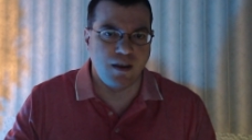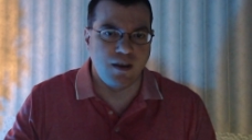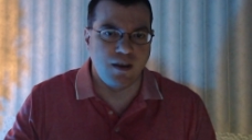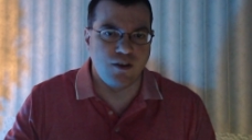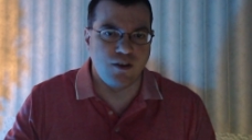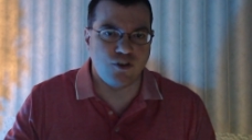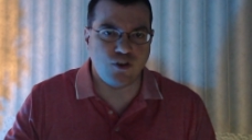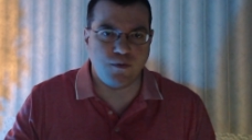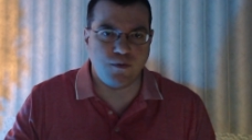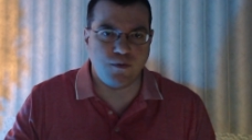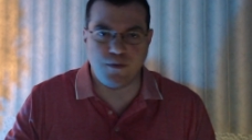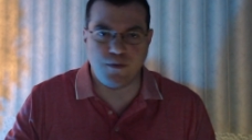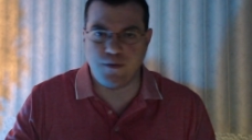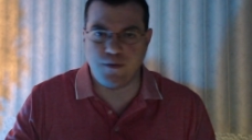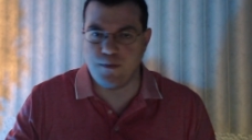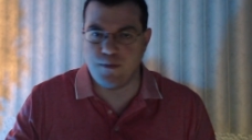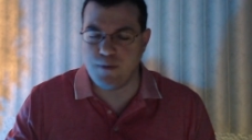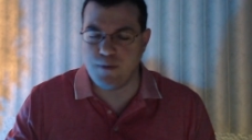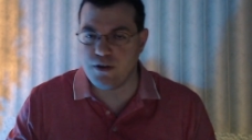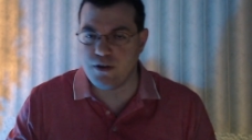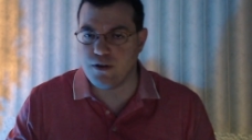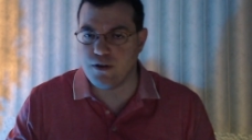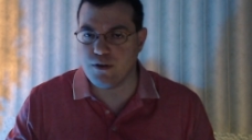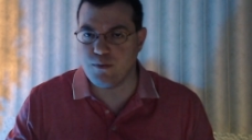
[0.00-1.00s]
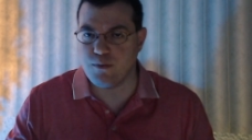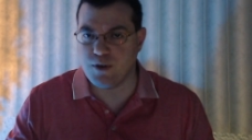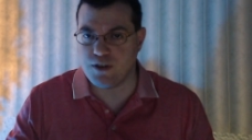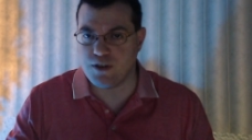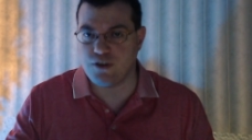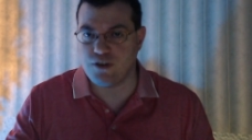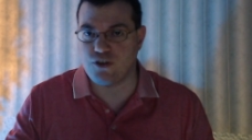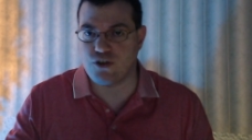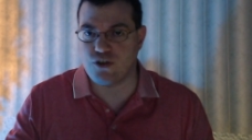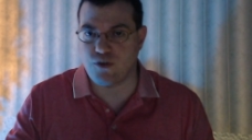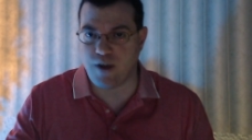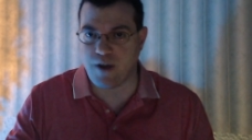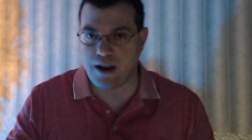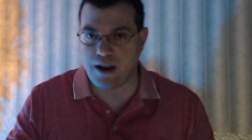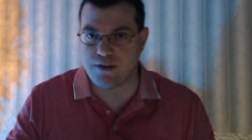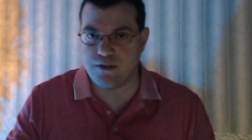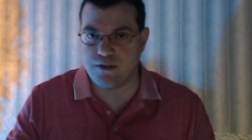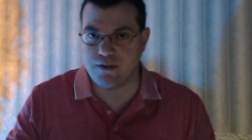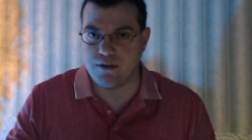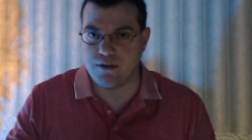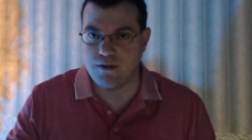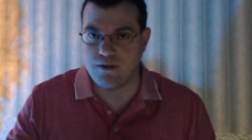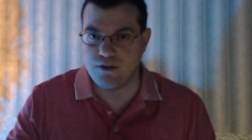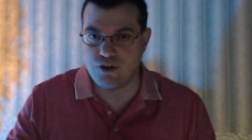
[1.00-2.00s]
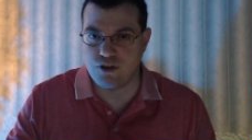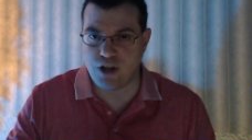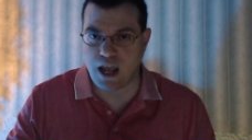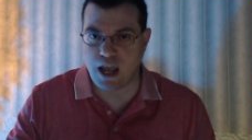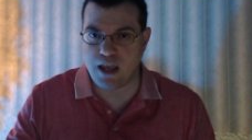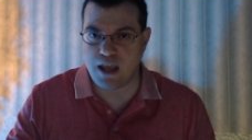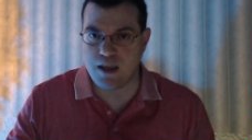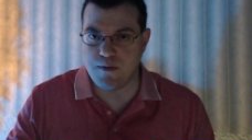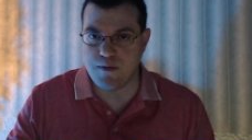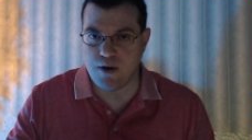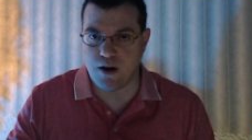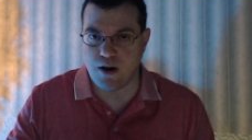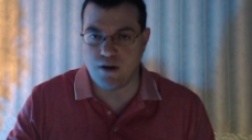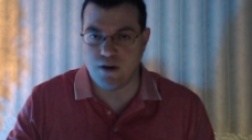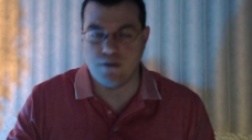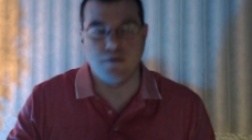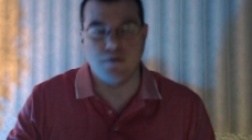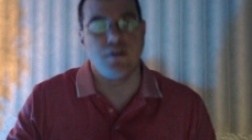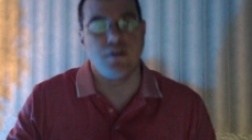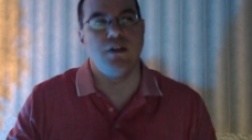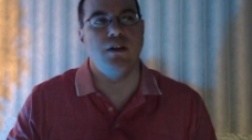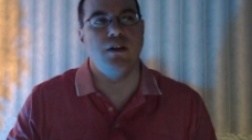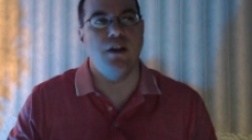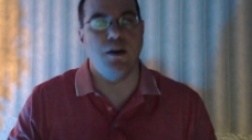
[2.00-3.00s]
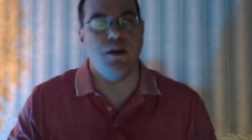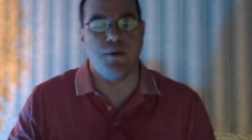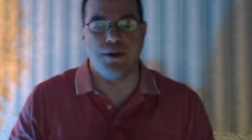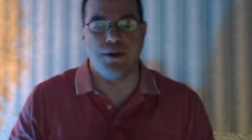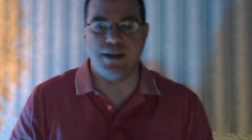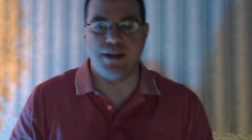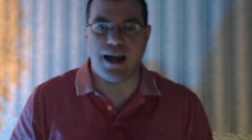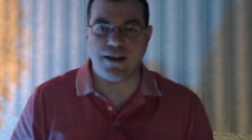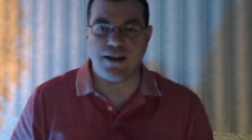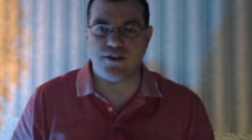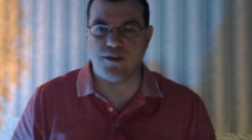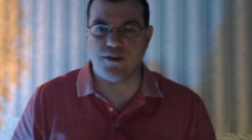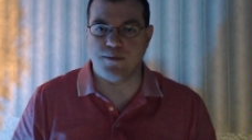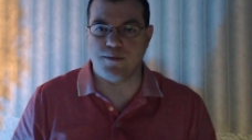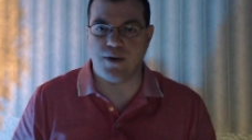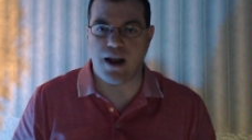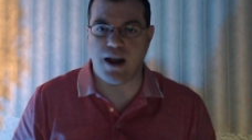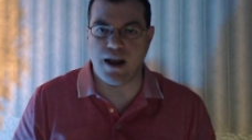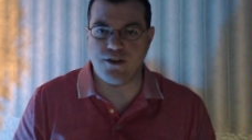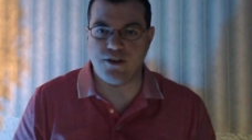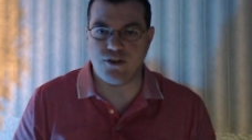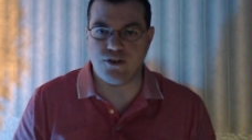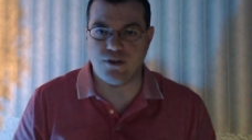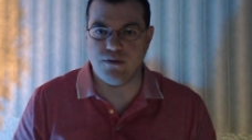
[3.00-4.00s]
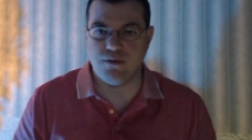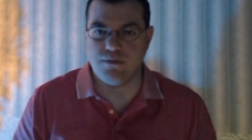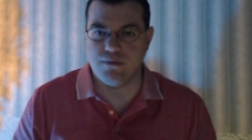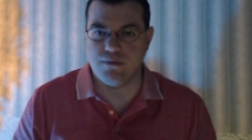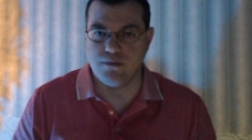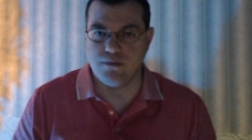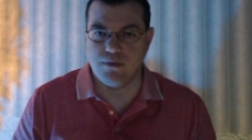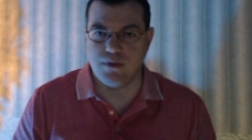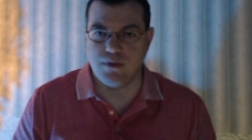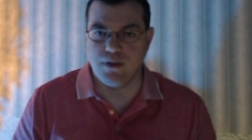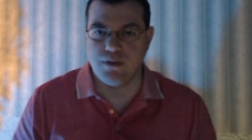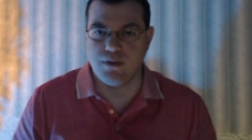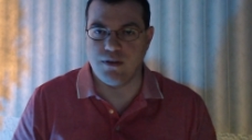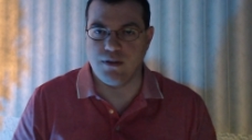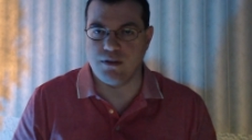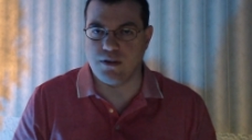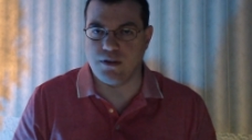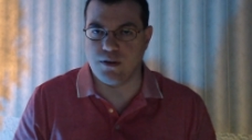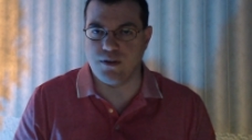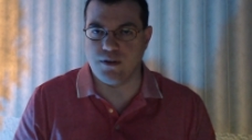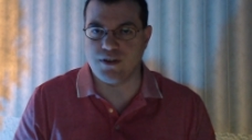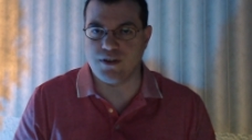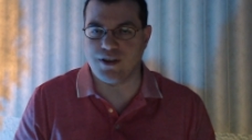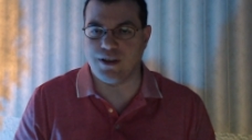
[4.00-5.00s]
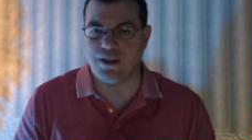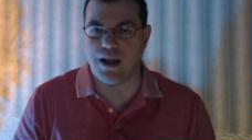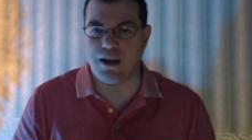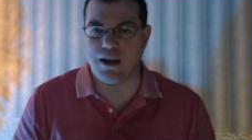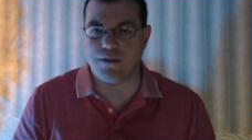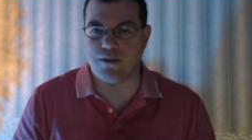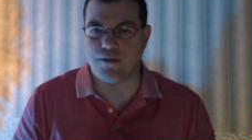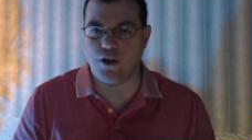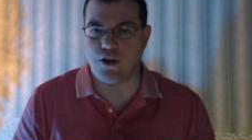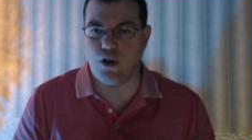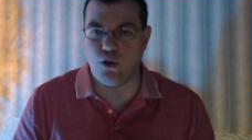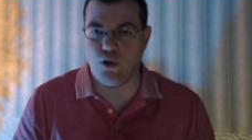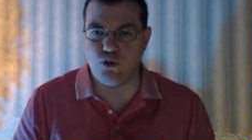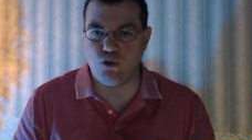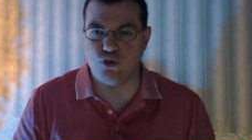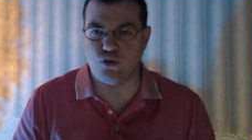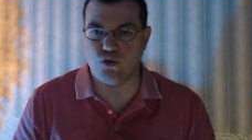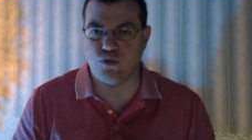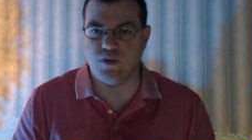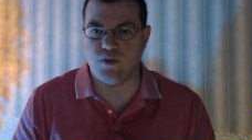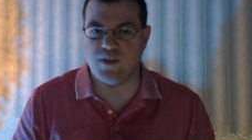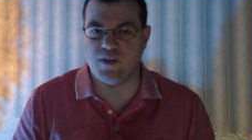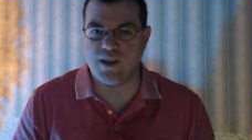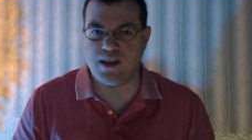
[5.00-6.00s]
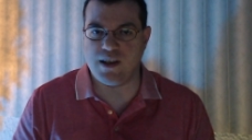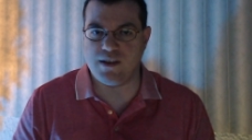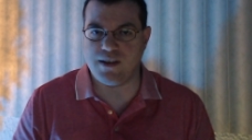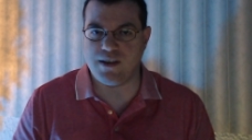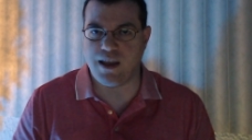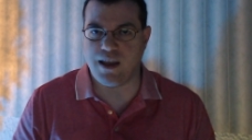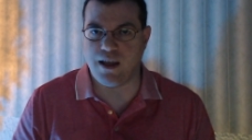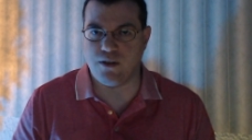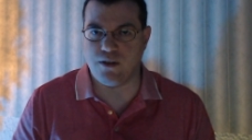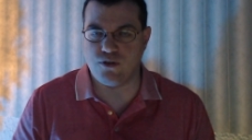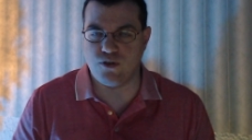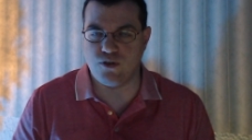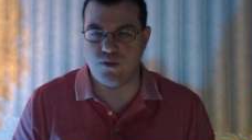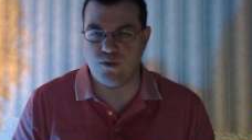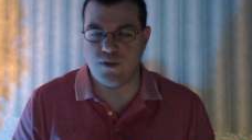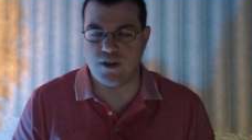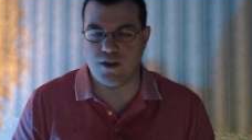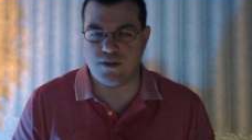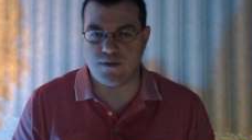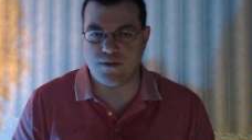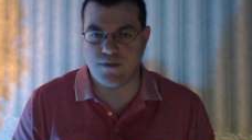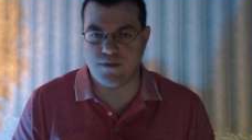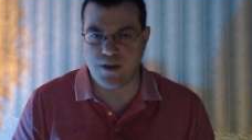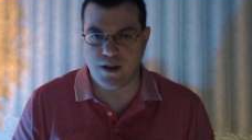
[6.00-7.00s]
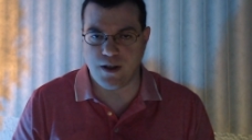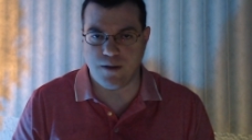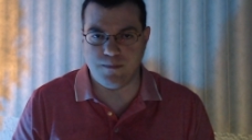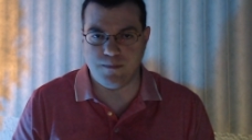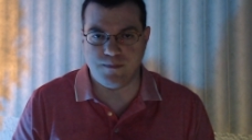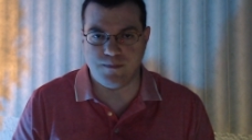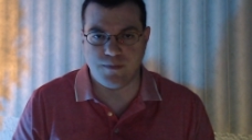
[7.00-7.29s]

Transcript: So if you're familiar with this director, Zhang Yimou, it will not surprise you that there is a lot of cultural detail to this film.